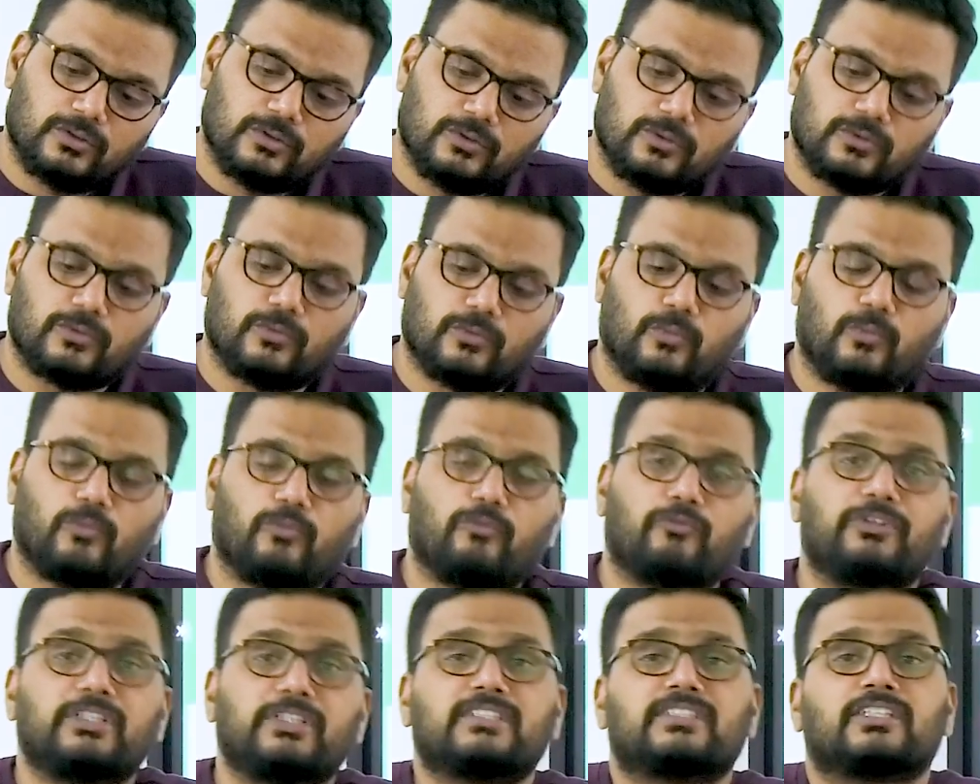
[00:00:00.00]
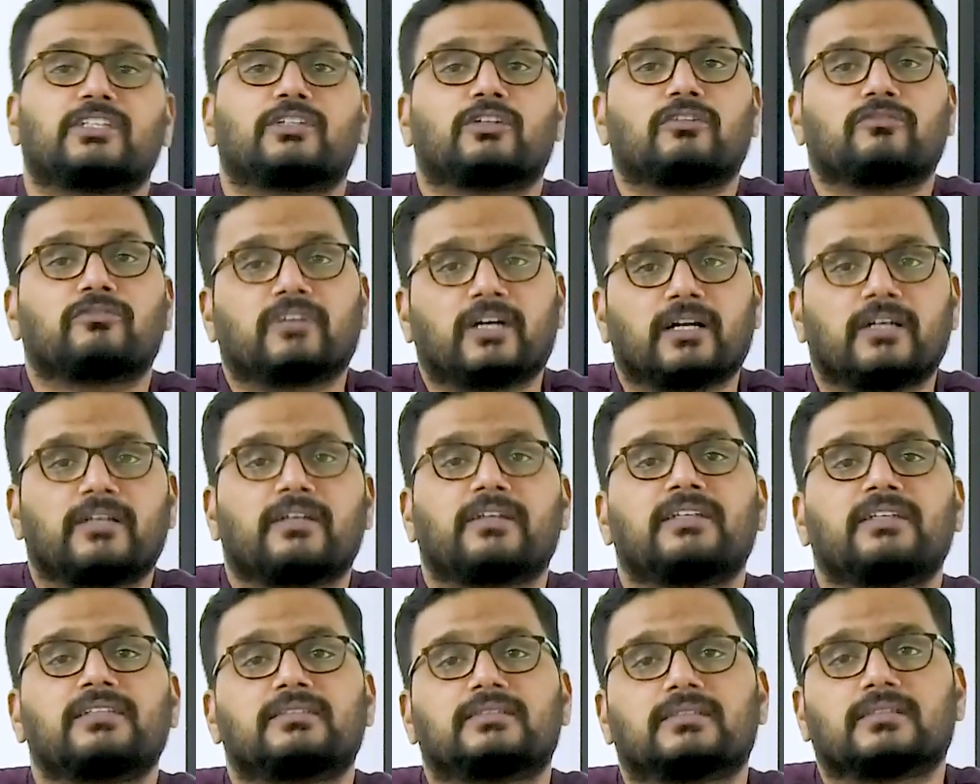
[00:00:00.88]
So which set of
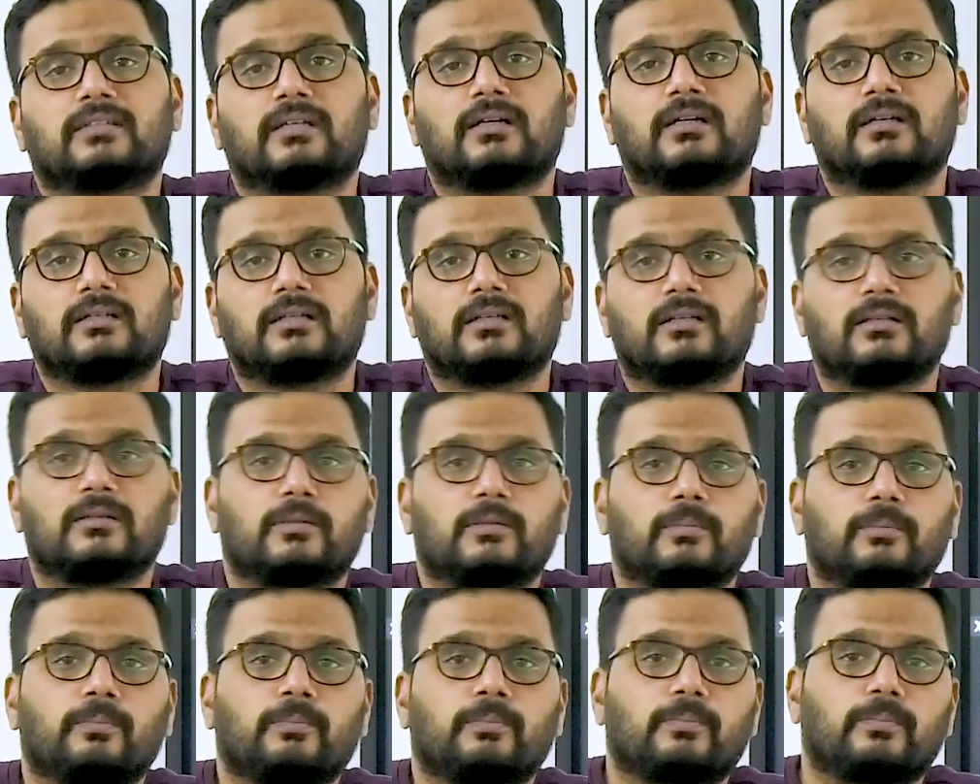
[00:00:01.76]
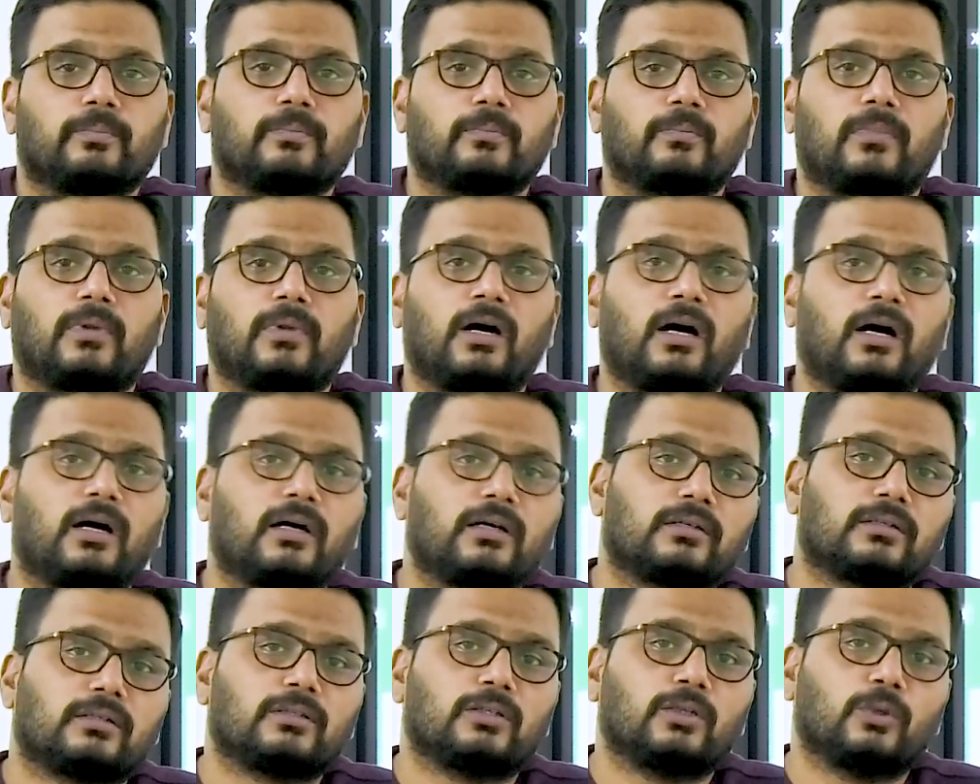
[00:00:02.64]
countries
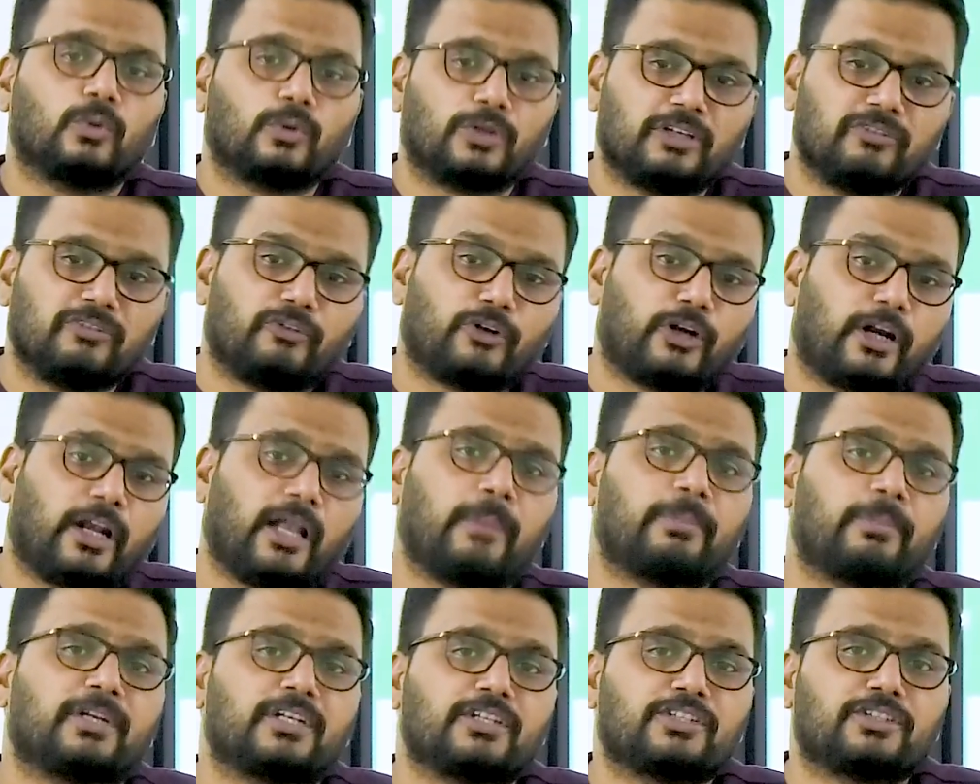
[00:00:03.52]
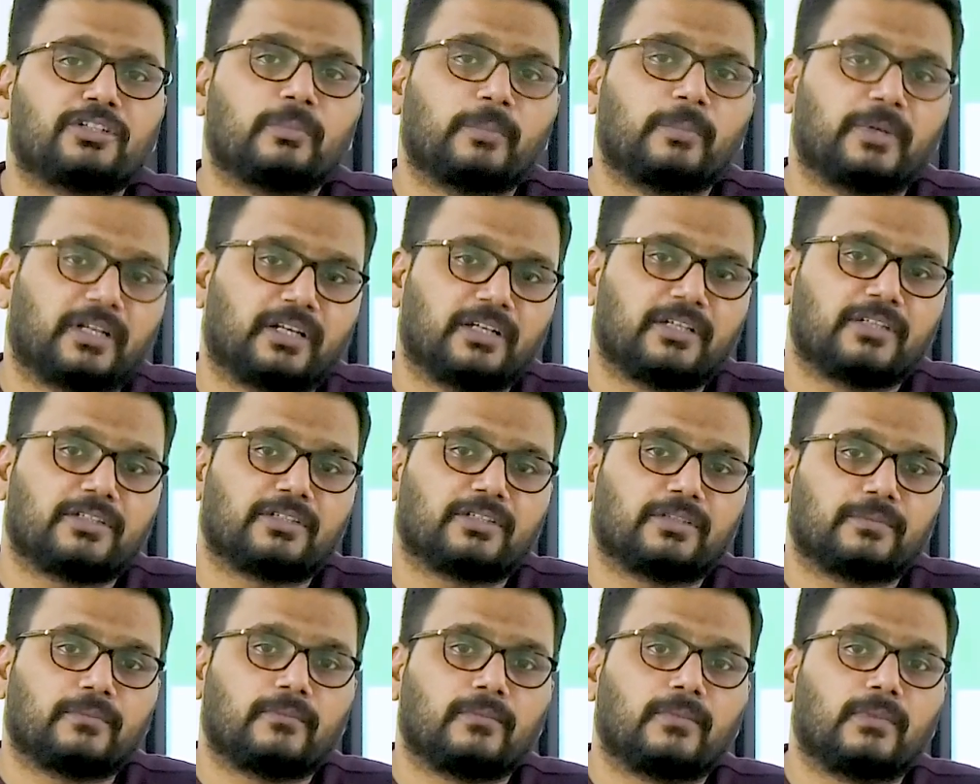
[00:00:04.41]
are looking for adaptation and
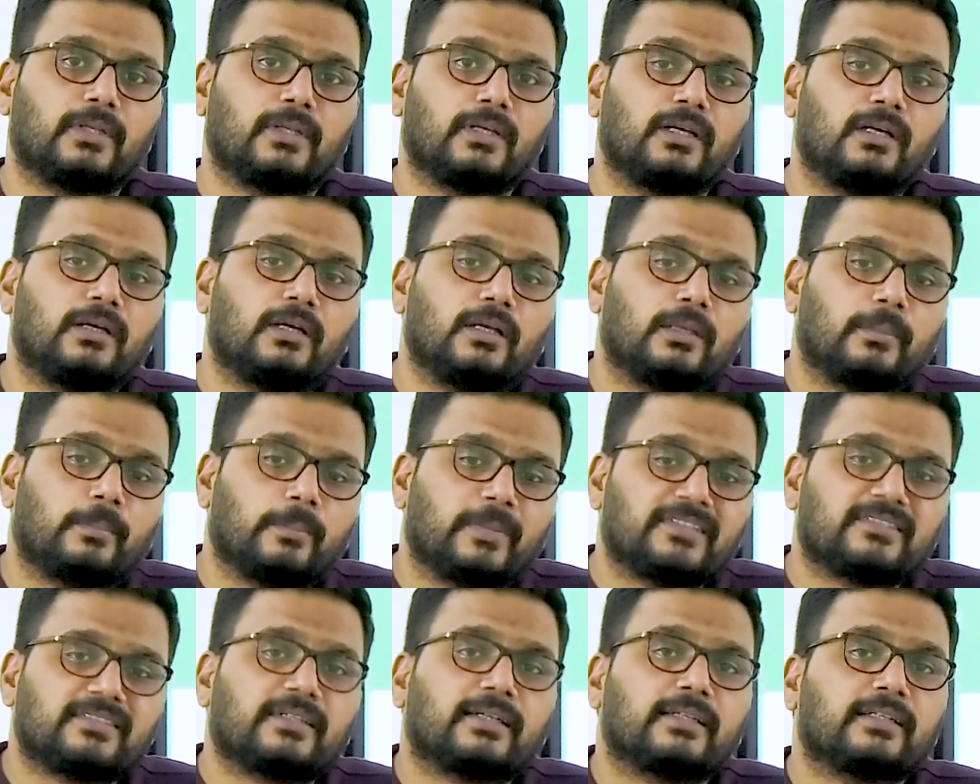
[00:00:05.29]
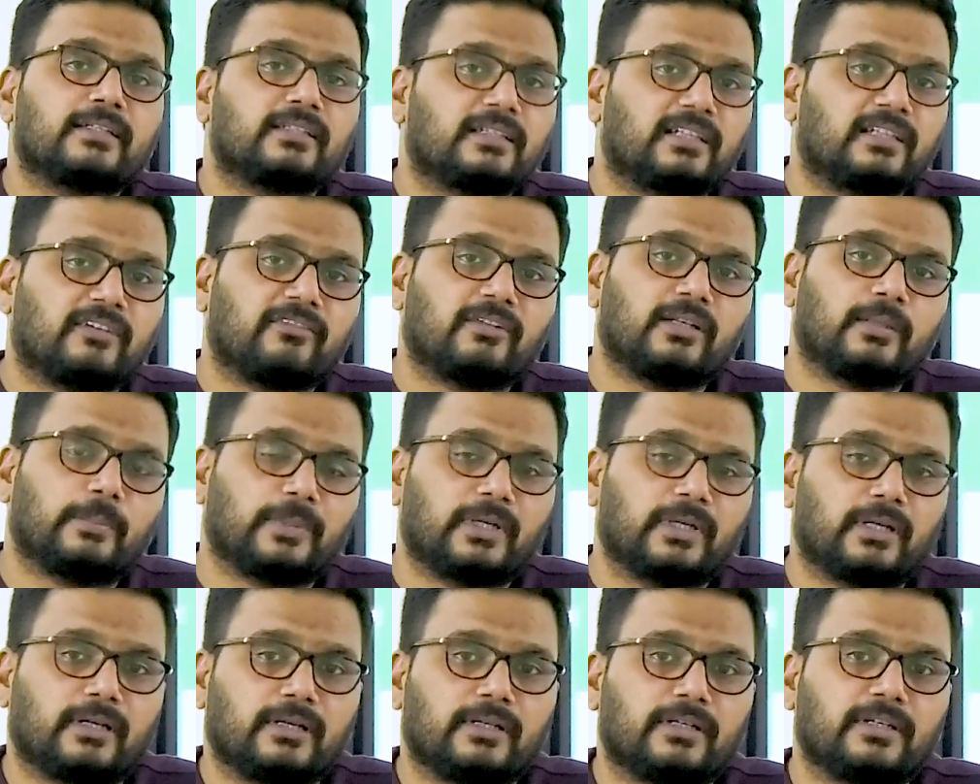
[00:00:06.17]
mitigation? Basically the
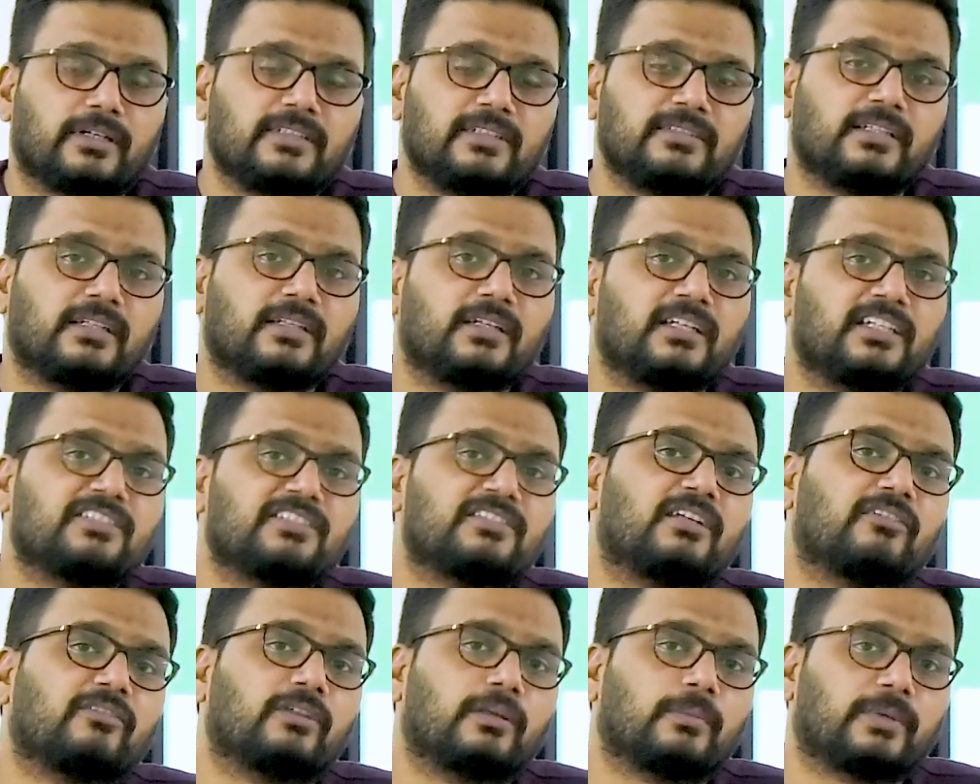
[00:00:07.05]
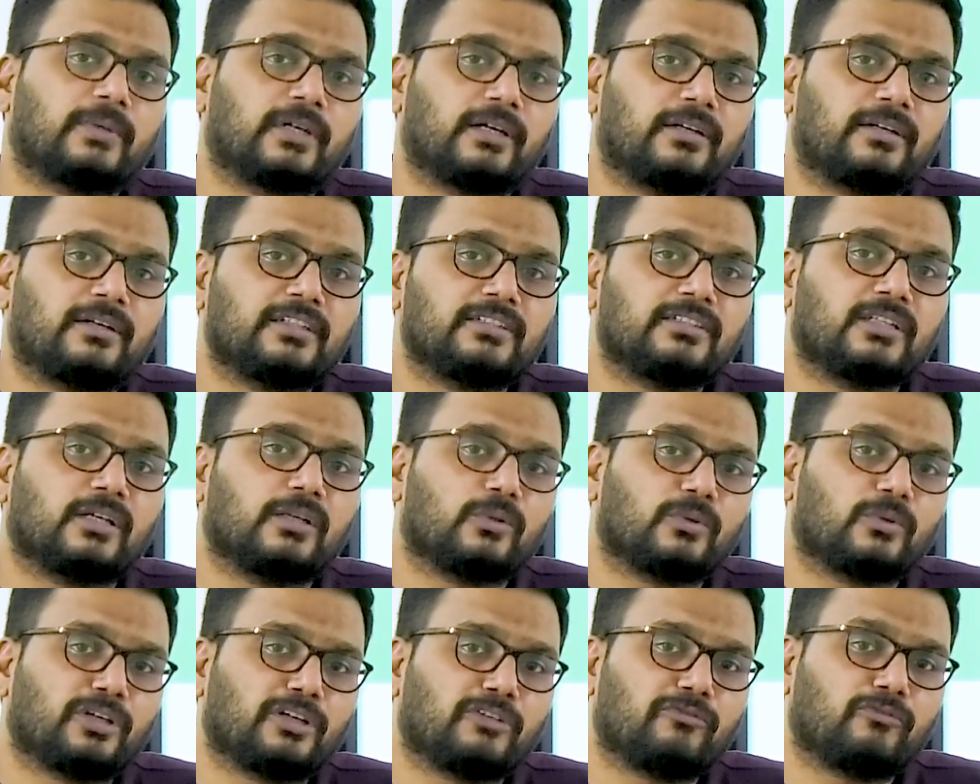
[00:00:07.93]
developing countries and least developed countries are
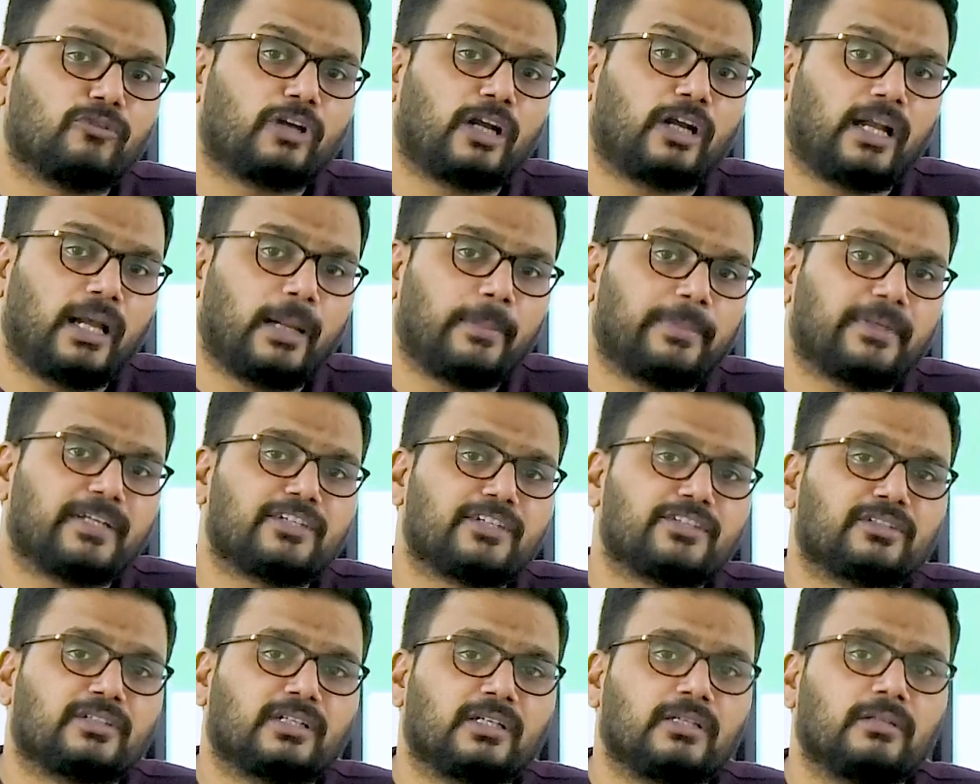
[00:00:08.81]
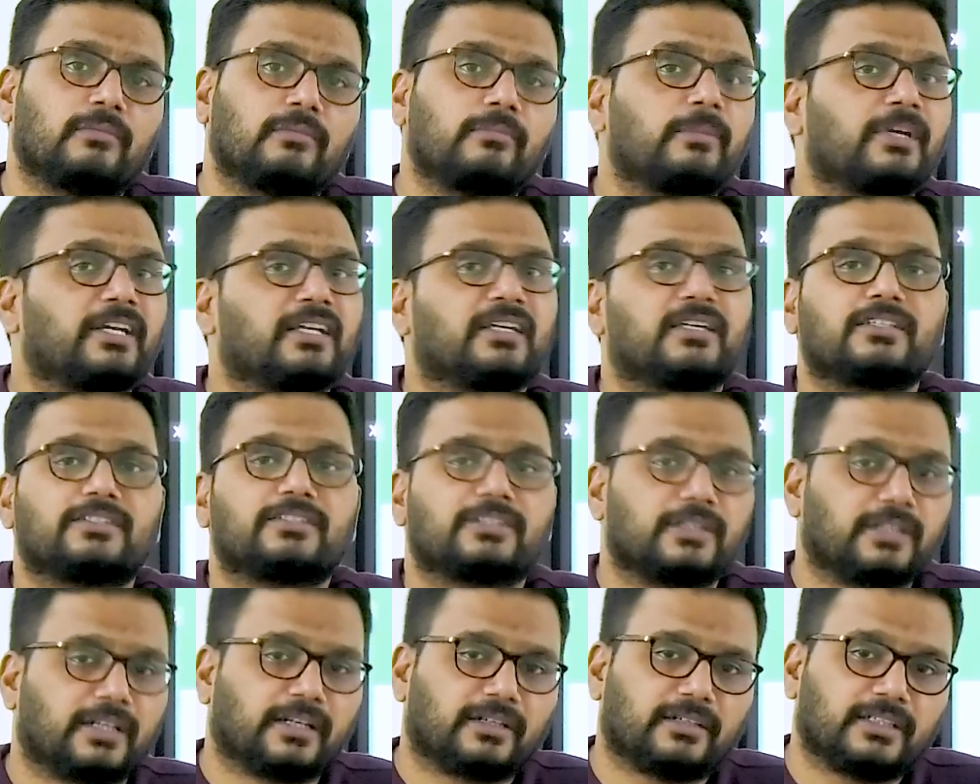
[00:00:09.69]
looking for adaptation and
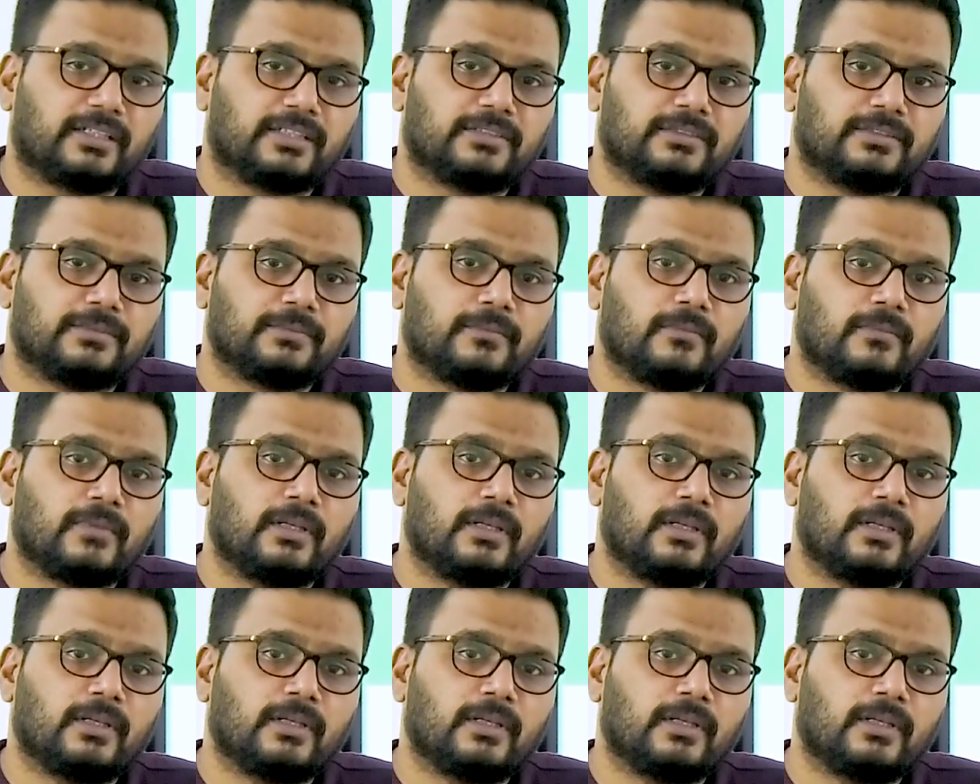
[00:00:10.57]
mitigation techniques.